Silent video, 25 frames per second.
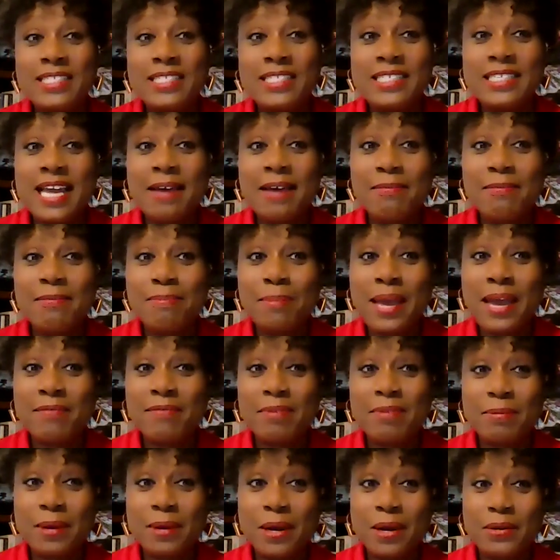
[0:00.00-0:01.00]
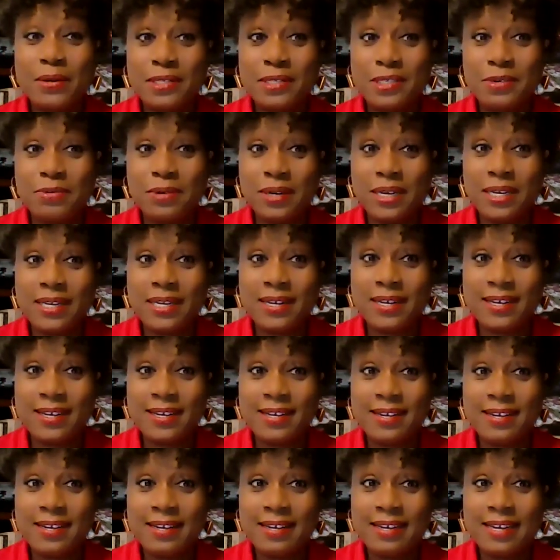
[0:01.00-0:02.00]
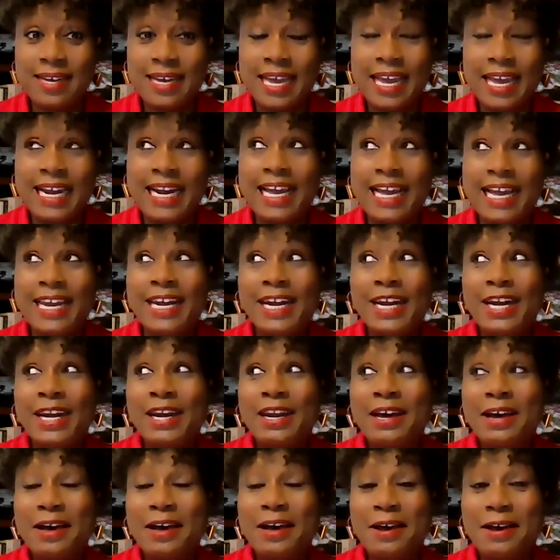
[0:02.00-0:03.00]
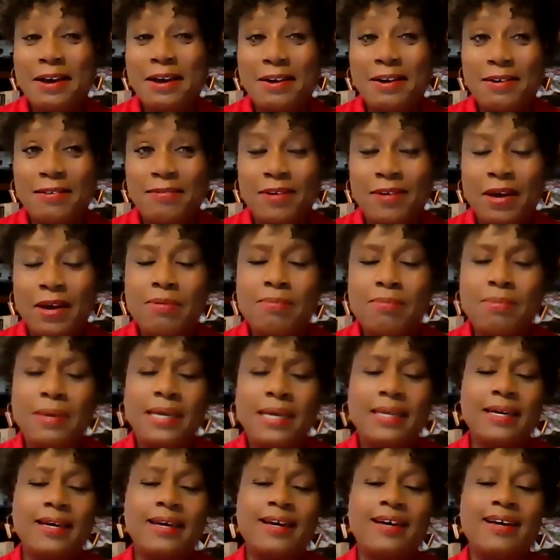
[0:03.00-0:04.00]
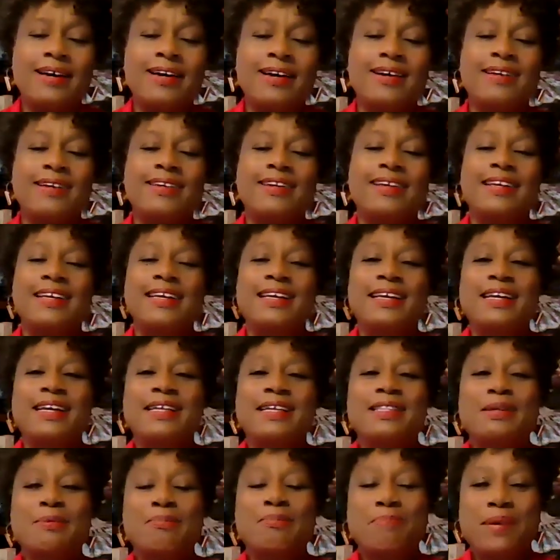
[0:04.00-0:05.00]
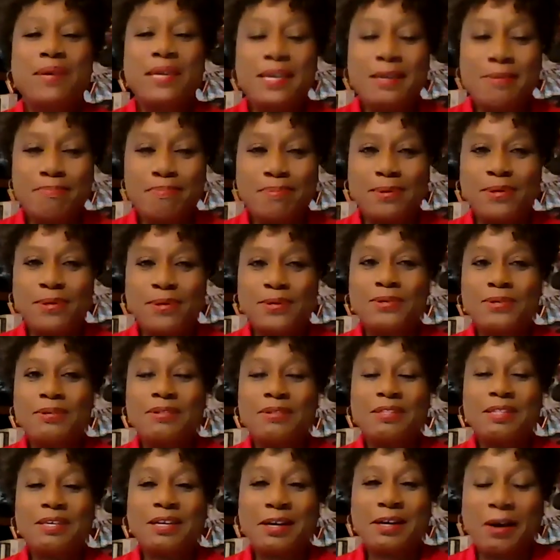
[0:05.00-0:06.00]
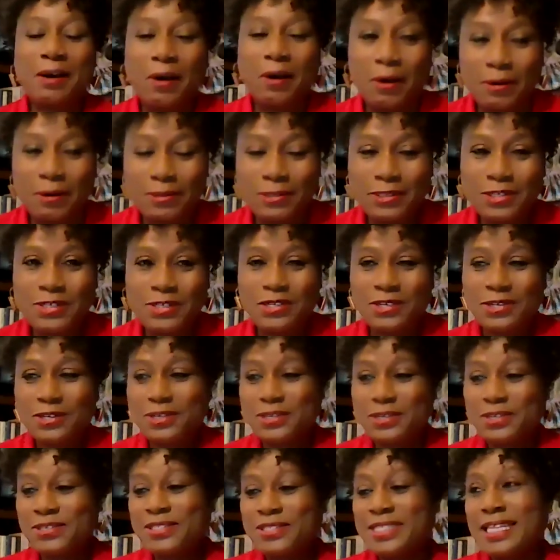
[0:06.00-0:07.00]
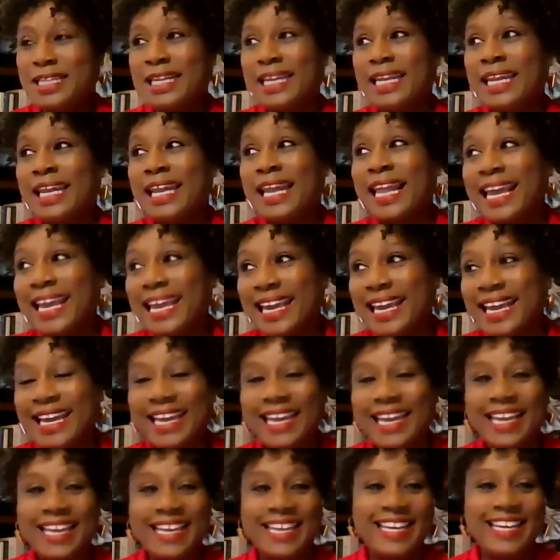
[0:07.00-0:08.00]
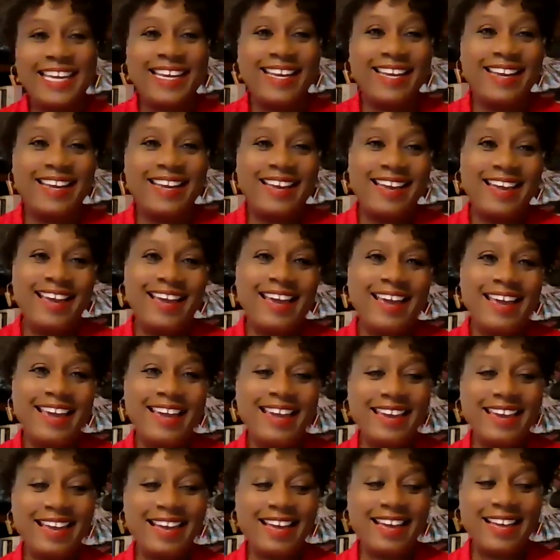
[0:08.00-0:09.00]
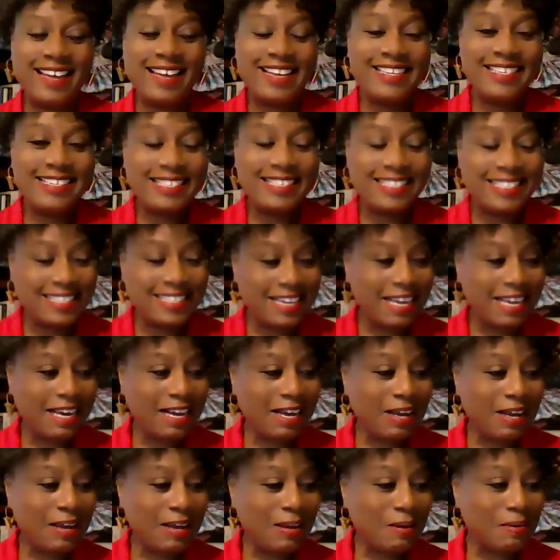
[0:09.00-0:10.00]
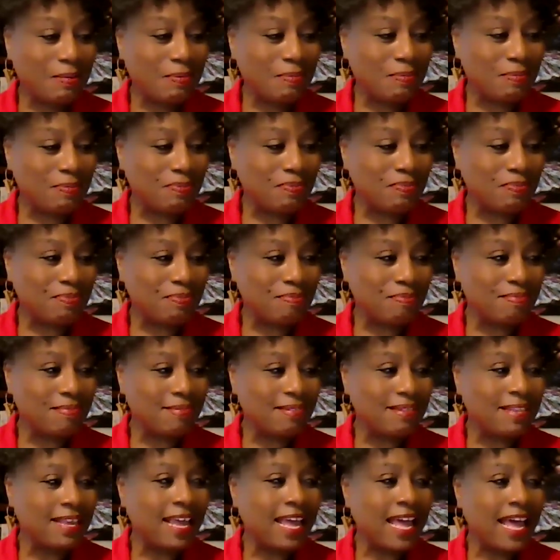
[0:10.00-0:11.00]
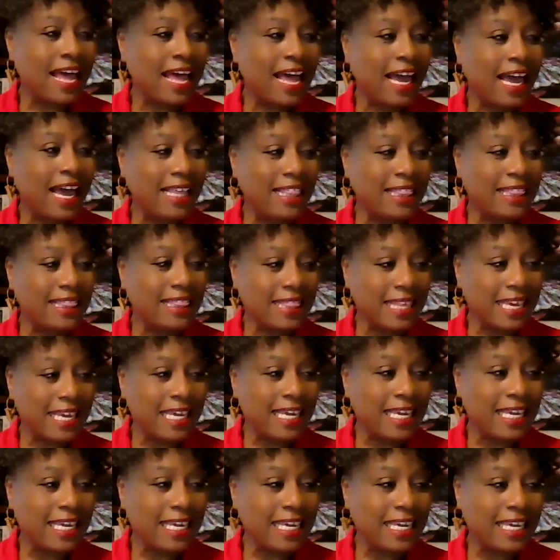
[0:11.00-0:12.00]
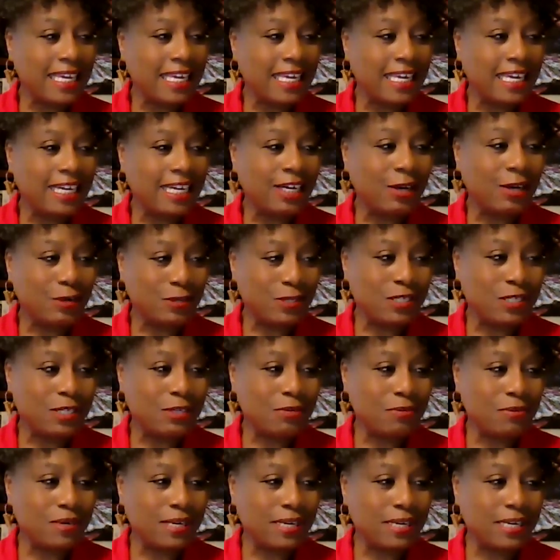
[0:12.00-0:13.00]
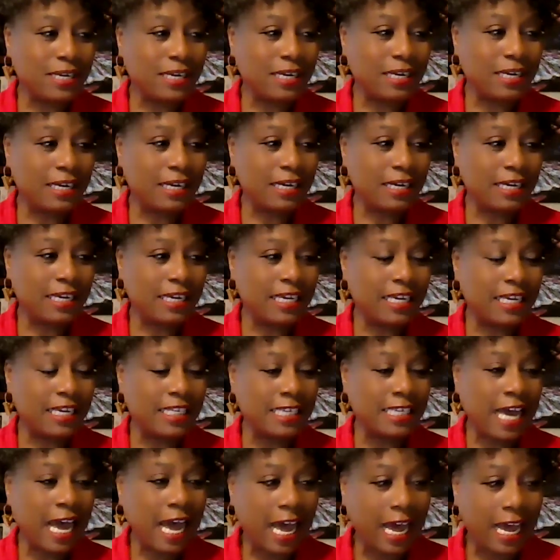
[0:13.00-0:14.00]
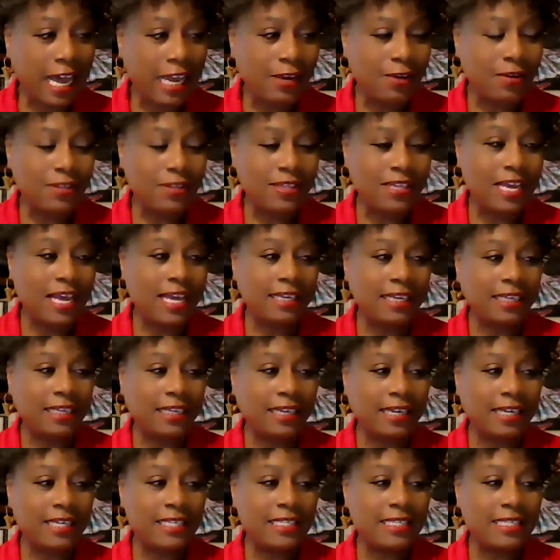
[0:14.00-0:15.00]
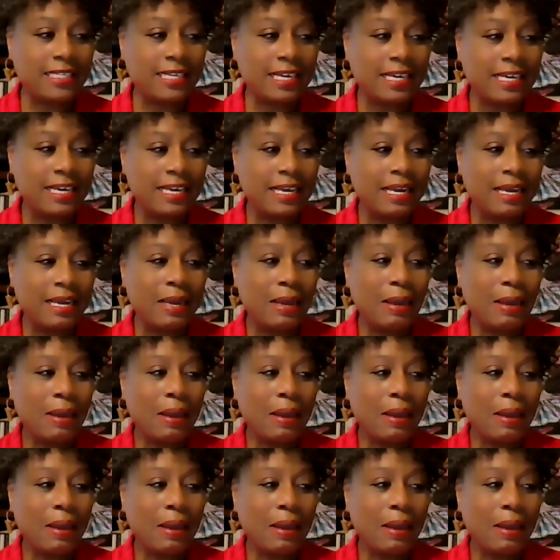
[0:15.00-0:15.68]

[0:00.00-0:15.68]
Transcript: so I just got back from Costa Rica and I love, oh my God, the people, the culture, the land. And I think Costa Rica is high on that list